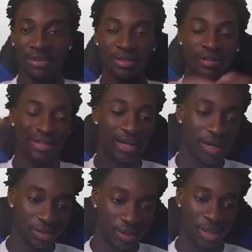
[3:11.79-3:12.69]
There's
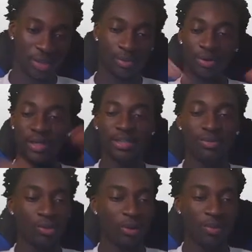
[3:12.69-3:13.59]
guns on him, bro.
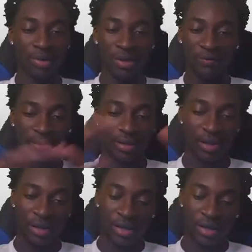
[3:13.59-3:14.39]
He's more brave than